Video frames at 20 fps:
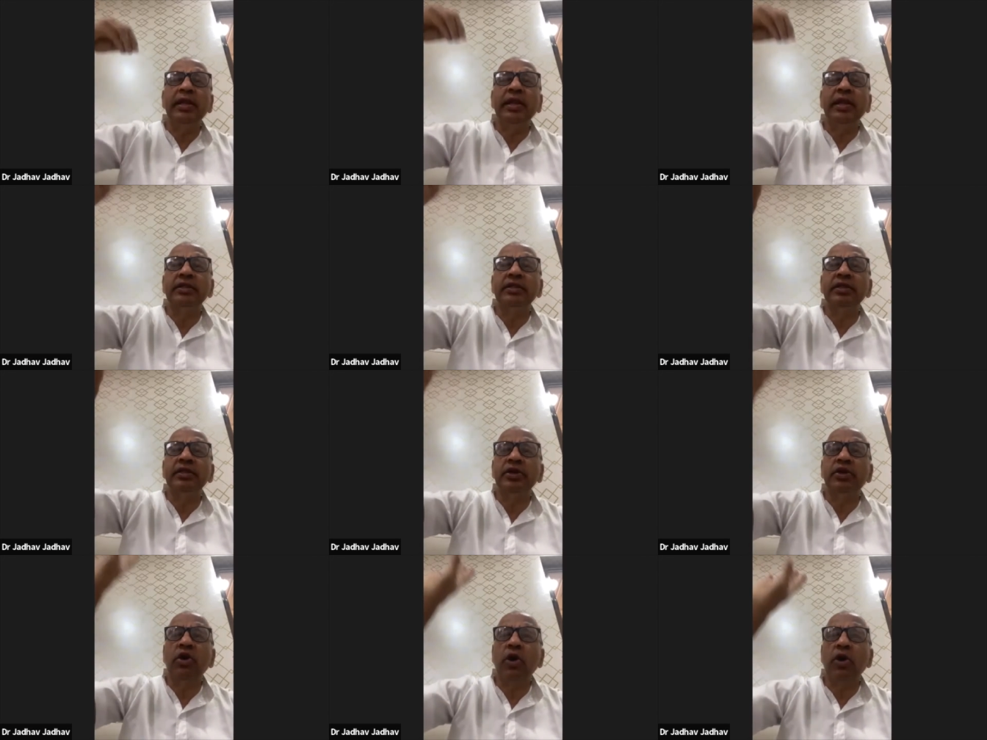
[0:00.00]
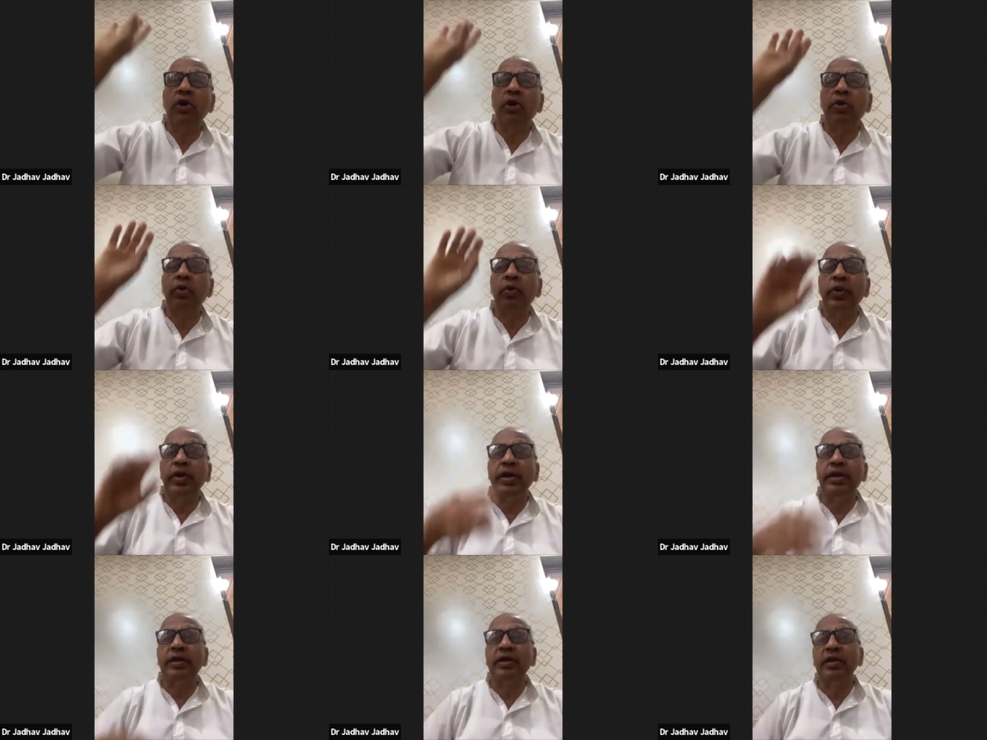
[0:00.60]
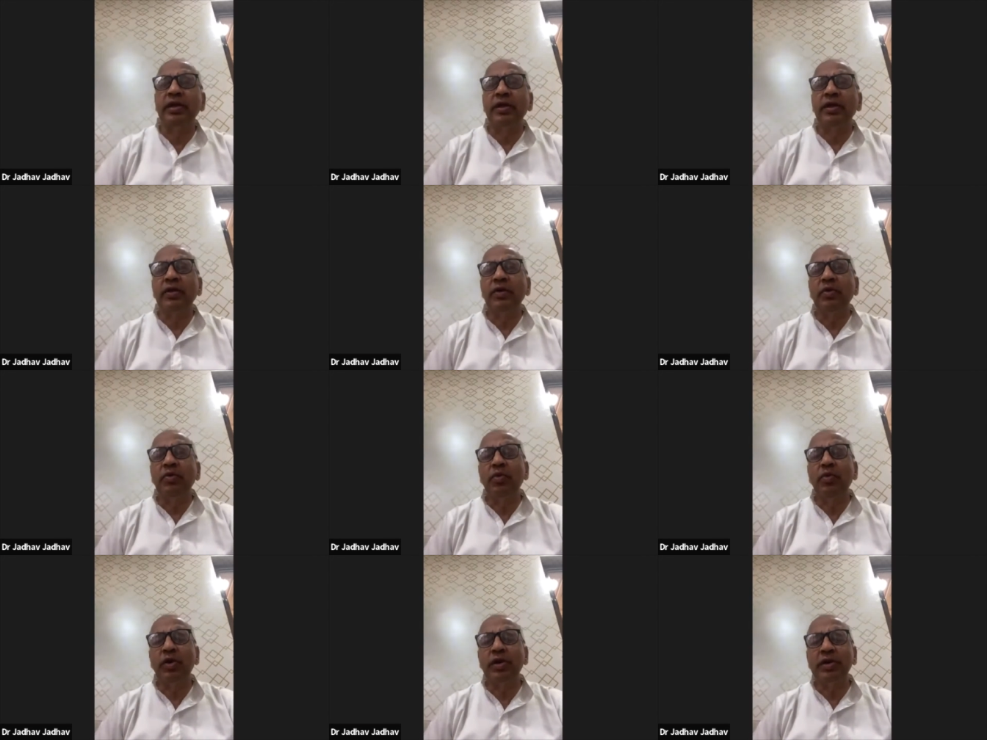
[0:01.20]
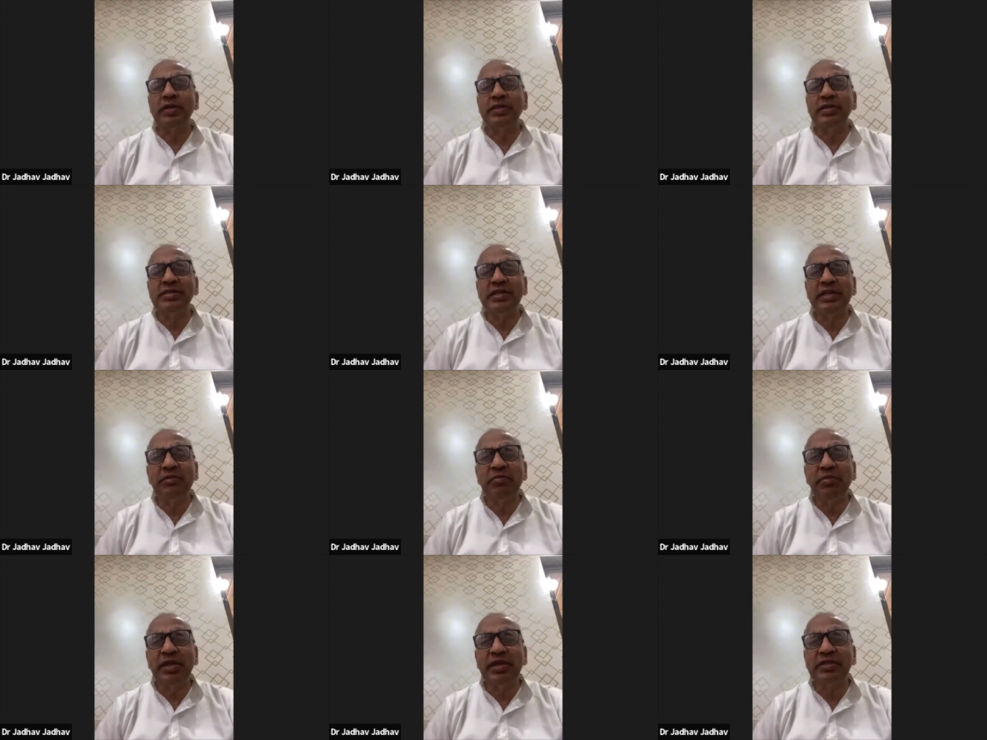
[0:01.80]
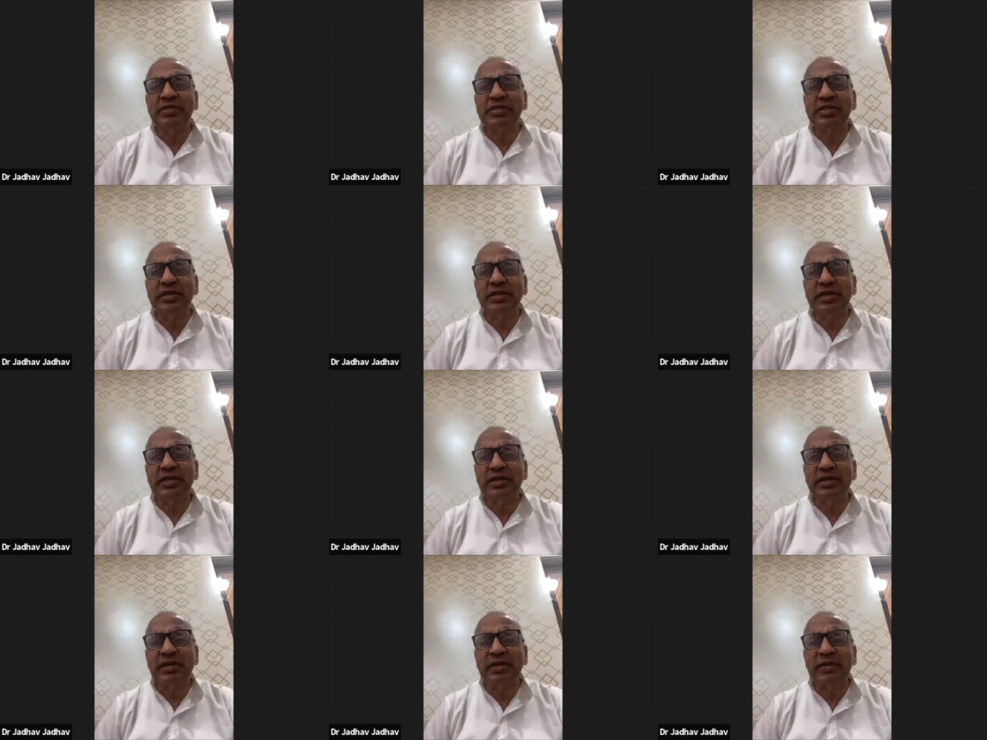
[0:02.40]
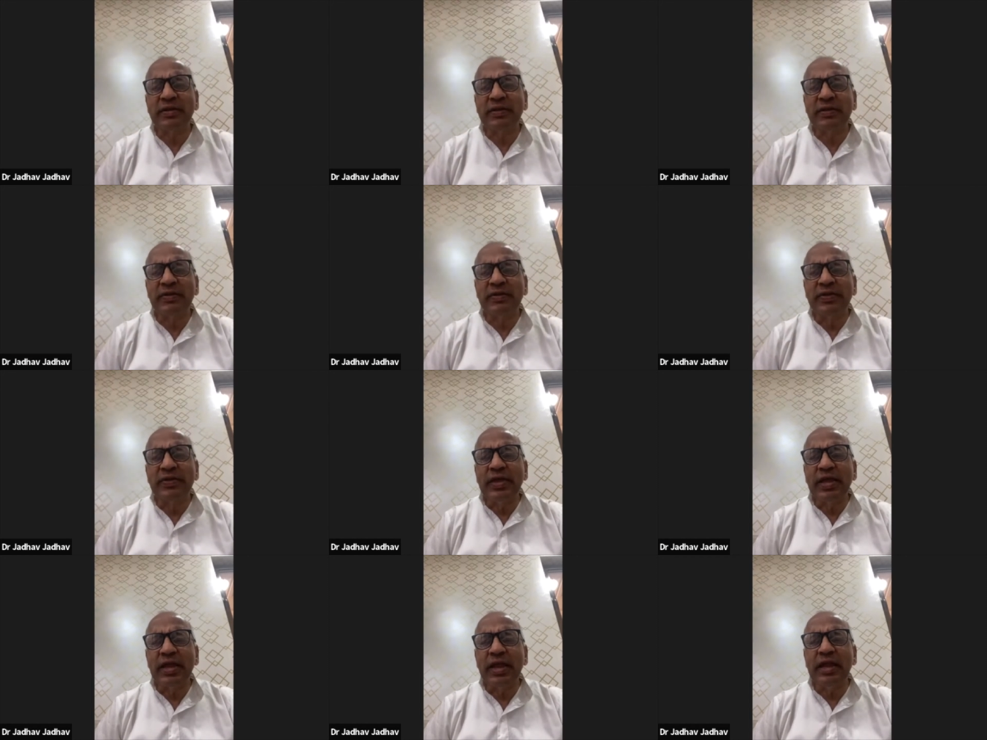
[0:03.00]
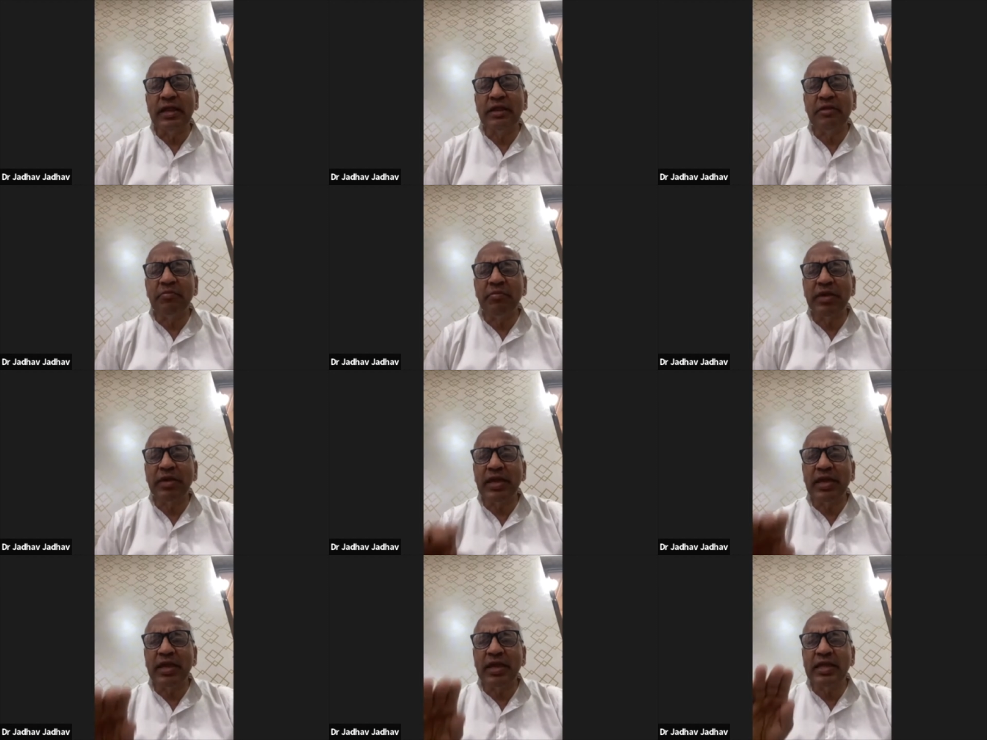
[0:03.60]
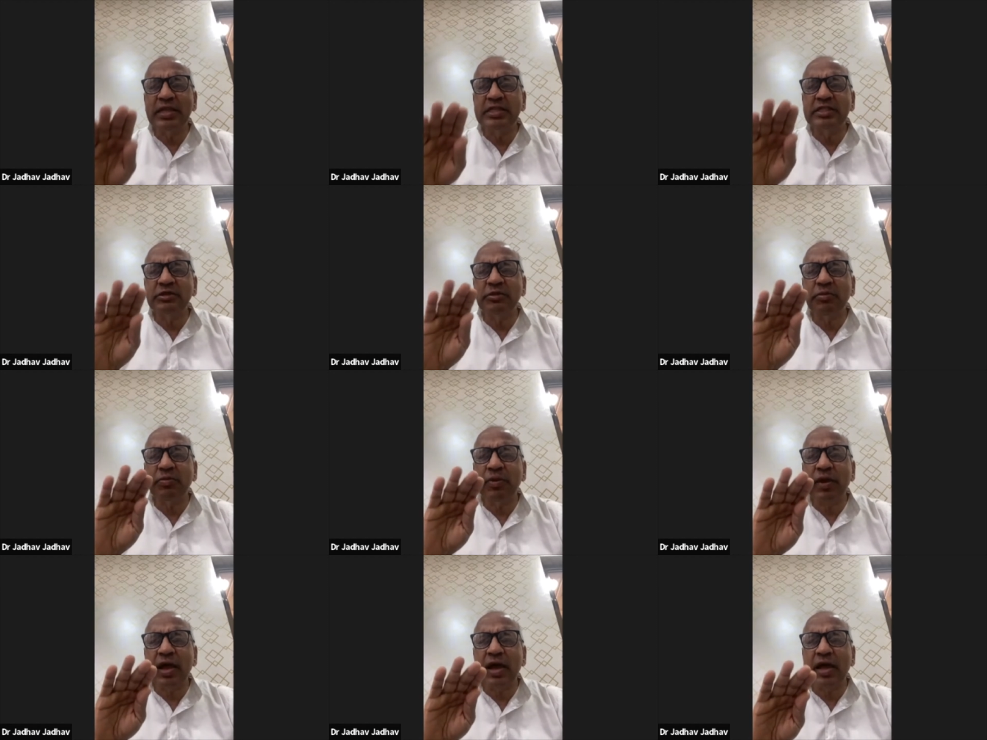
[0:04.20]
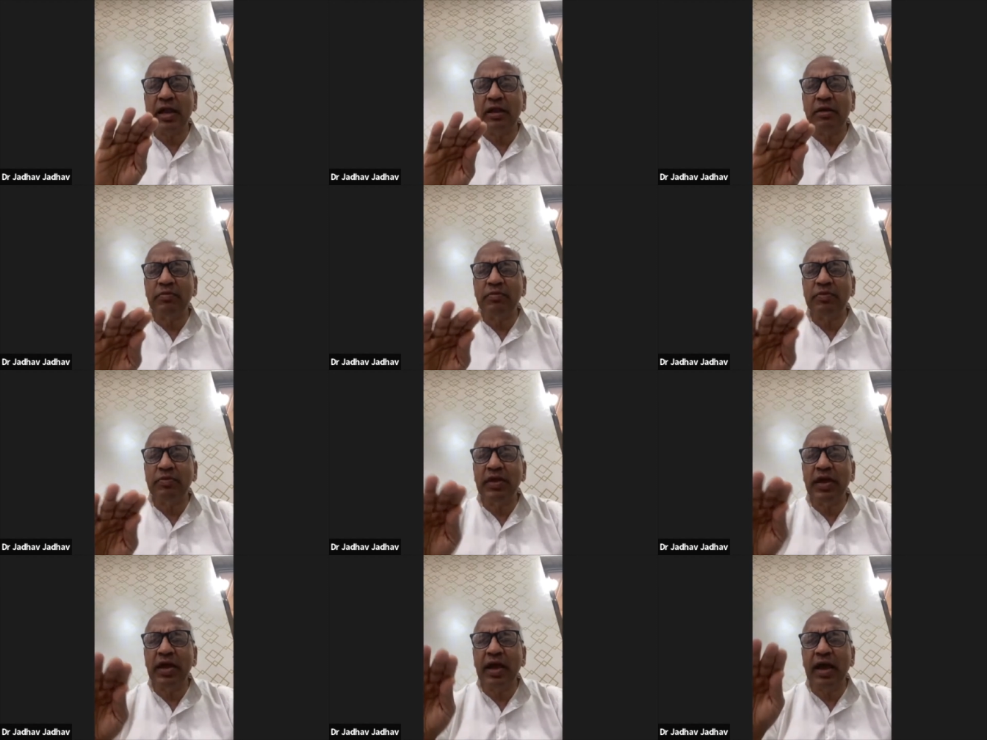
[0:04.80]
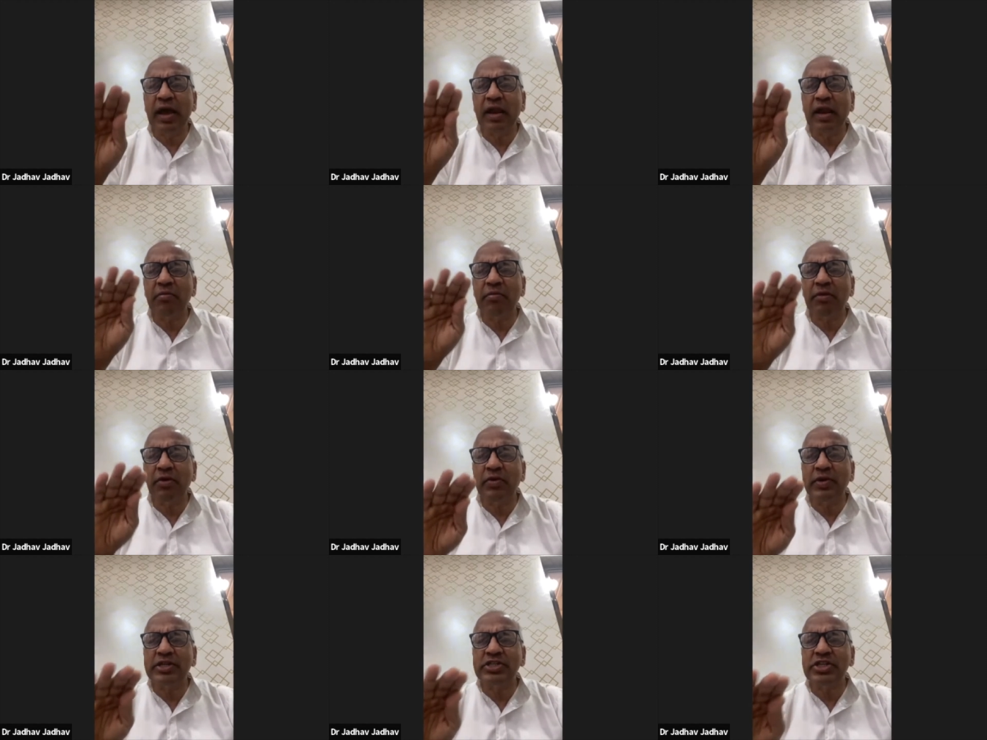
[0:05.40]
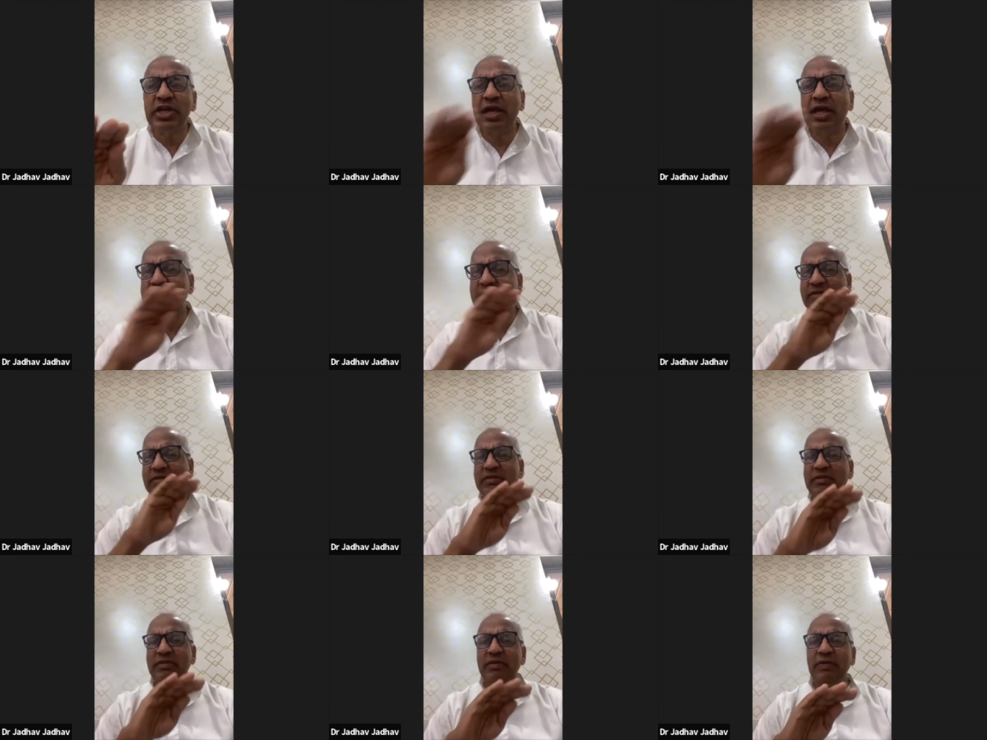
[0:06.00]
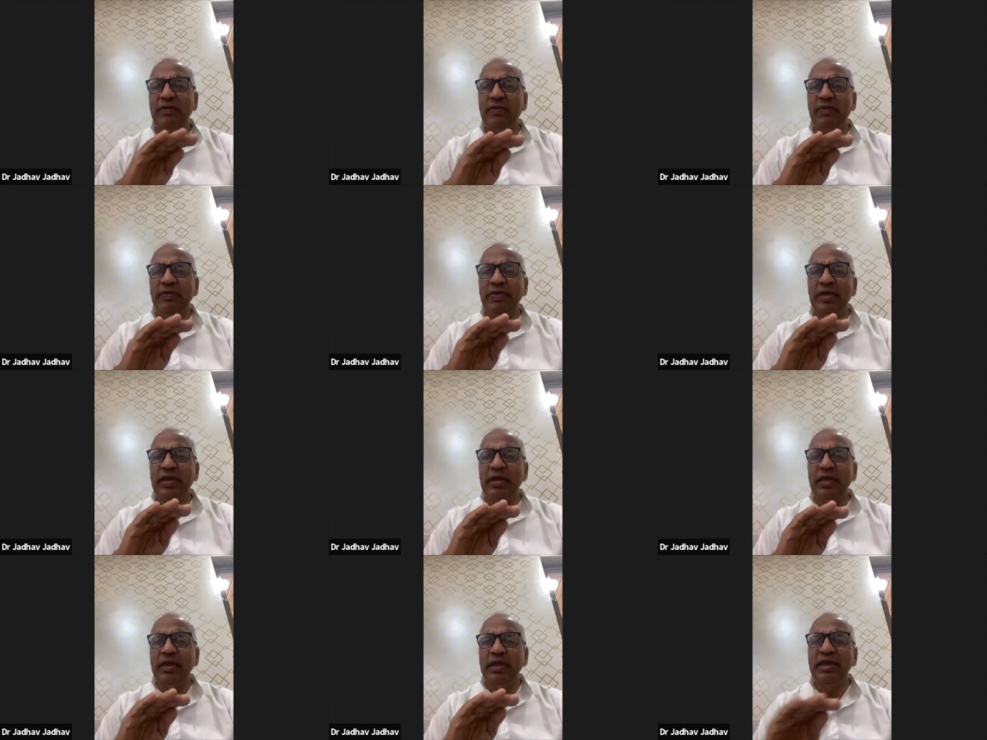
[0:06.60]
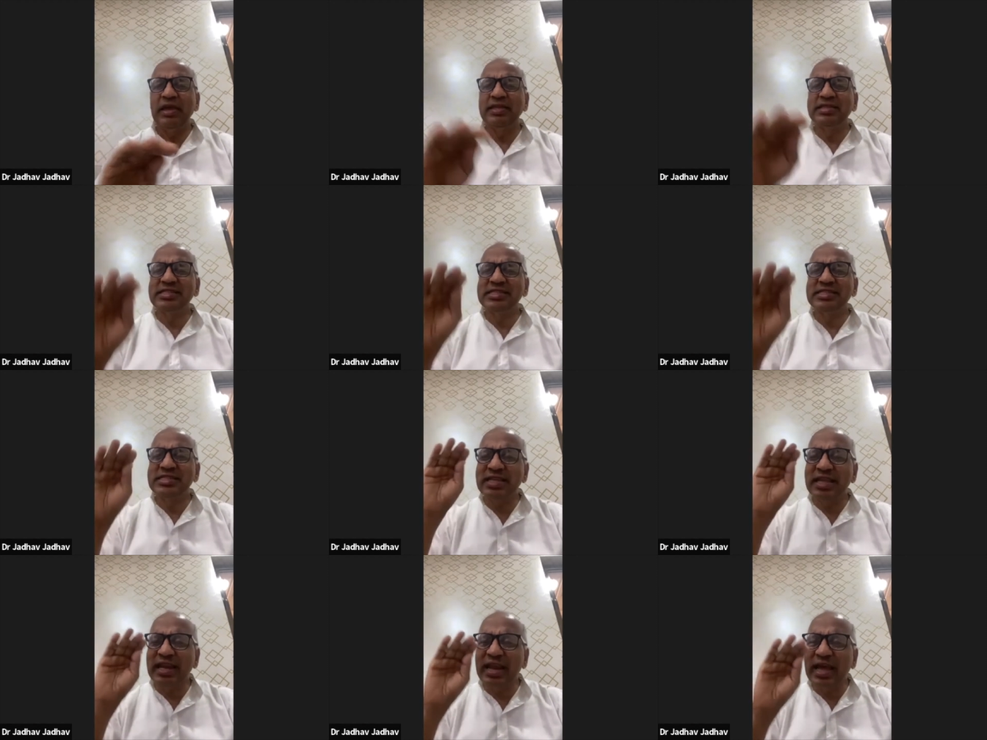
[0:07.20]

let the dog know it. What does it mean, sir? It means prarabdha karma vashat. it's still